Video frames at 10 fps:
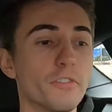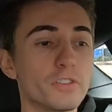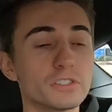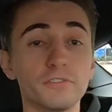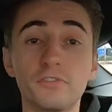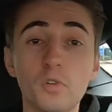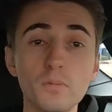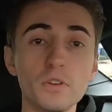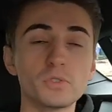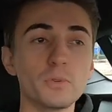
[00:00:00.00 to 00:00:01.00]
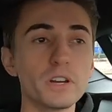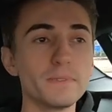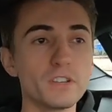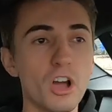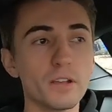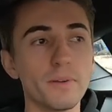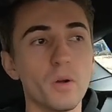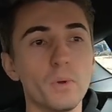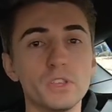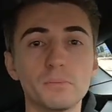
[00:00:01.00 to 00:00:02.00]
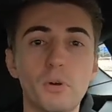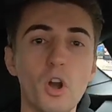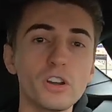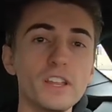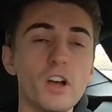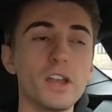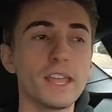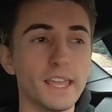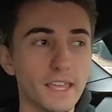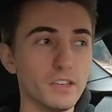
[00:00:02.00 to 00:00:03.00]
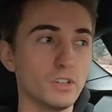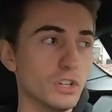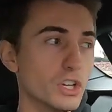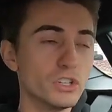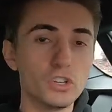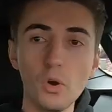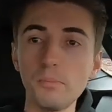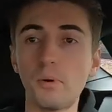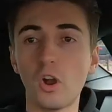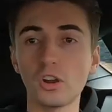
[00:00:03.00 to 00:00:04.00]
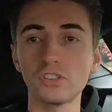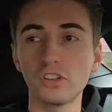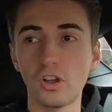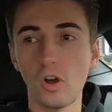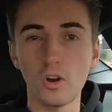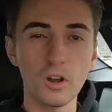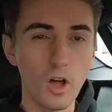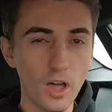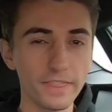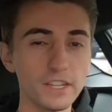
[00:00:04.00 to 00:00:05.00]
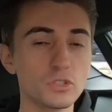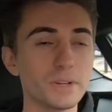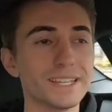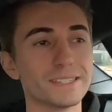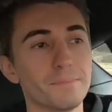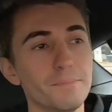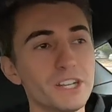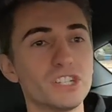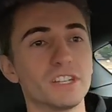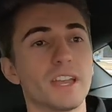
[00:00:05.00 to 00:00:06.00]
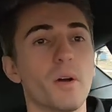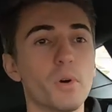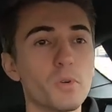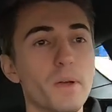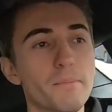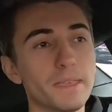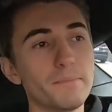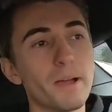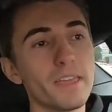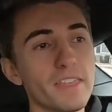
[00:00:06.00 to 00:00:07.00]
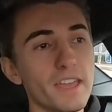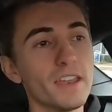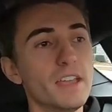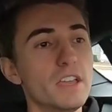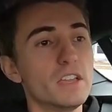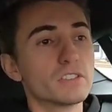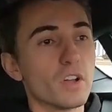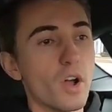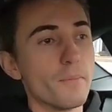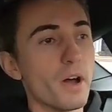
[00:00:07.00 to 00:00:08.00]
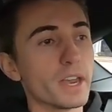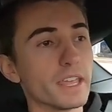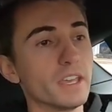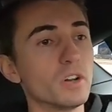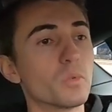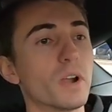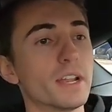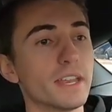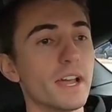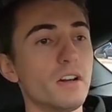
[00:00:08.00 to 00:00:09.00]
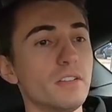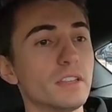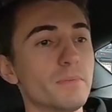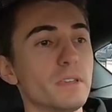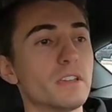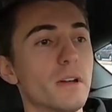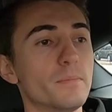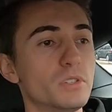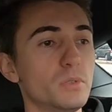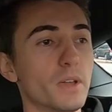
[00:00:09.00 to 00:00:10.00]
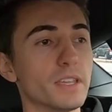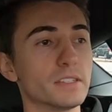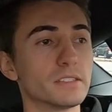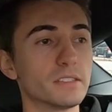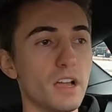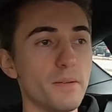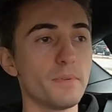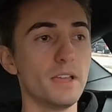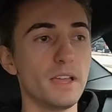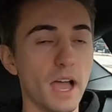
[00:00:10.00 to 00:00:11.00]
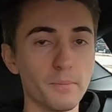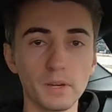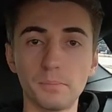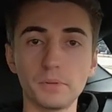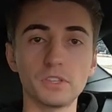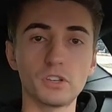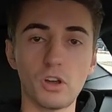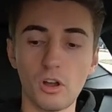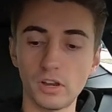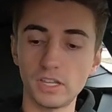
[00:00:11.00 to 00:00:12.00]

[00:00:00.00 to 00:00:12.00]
first and foremost, we're gonna be talking about when you're parking on a hill, don't park the car on the transmission. Now, what do I mean by that? So I'm on a hill right now. Let me come to a stop. I'm gonna put the car